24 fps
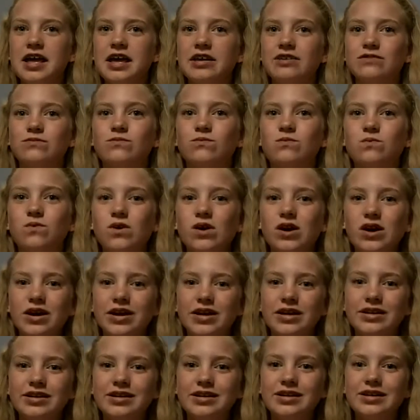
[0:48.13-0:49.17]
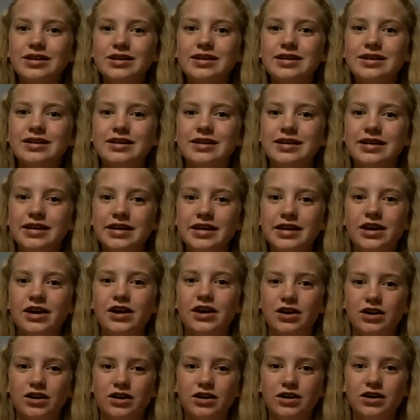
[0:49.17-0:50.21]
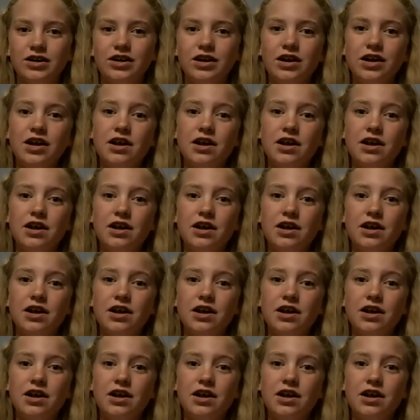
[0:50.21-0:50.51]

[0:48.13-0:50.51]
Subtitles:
in 1 year